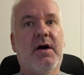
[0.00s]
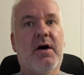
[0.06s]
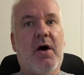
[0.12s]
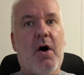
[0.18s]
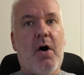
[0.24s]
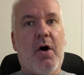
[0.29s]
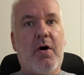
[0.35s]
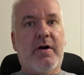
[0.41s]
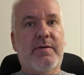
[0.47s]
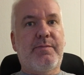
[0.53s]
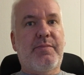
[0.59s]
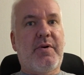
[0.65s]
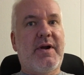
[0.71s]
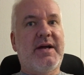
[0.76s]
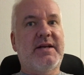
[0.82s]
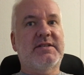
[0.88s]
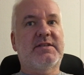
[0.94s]
hard
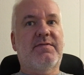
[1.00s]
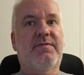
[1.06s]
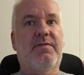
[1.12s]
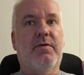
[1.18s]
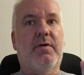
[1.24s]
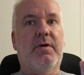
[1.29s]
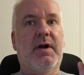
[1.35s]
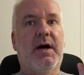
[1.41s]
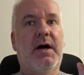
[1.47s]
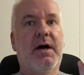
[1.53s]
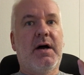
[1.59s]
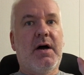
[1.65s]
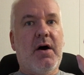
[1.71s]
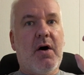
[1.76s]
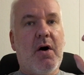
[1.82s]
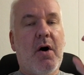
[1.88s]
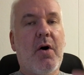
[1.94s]
press for a
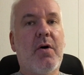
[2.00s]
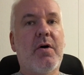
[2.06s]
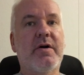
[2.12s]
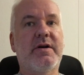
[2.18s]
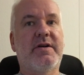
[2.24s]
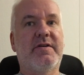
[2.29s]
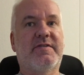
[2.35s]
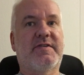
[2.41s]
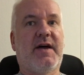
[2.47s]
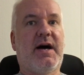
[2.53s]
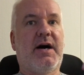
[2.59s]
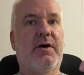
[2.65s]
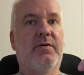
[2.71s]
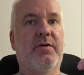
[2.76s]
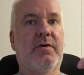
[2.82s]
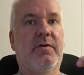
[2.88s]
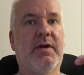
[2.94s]
harder
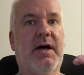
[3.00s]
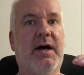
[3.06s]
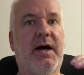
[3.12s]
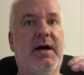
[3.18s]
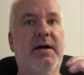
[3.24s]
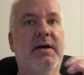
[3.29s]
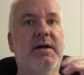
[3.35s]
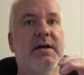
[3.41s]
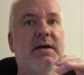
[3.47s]
sound on a